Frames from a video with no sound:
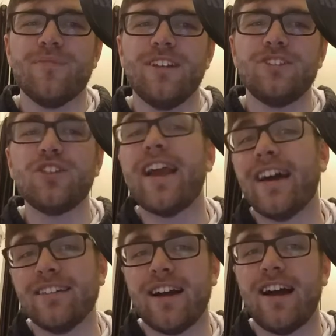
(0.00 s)
So yeah,
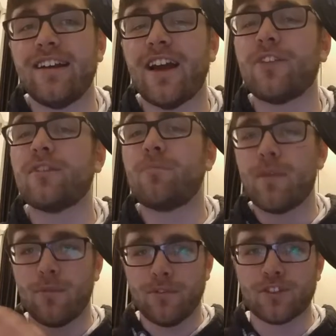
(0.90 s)
now that
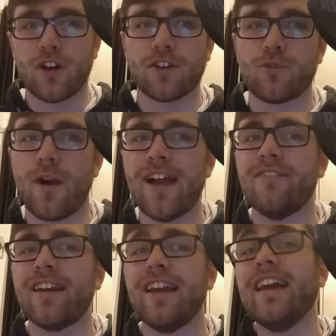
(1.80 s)
people have started arriving,